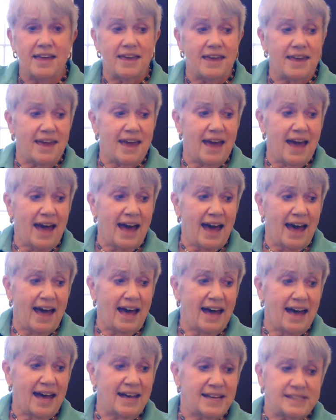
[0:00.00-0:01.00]

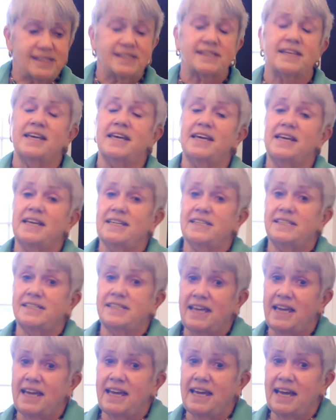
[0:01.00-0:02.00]
Yes,
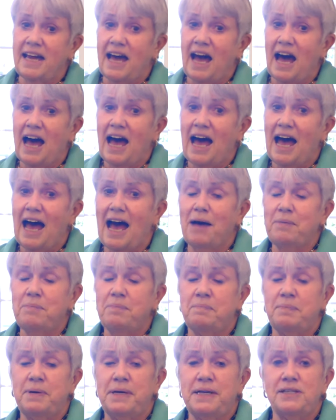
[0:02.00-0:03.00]
sing a
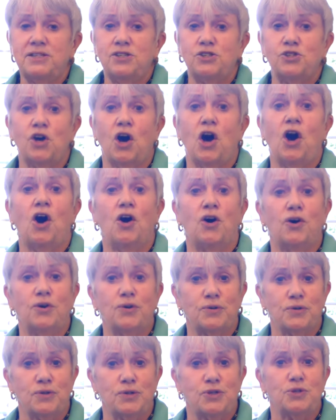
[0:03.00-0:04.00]
happy
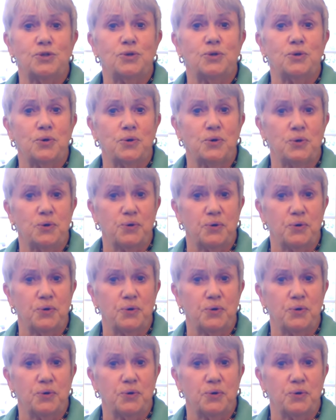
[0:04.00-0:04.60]
song to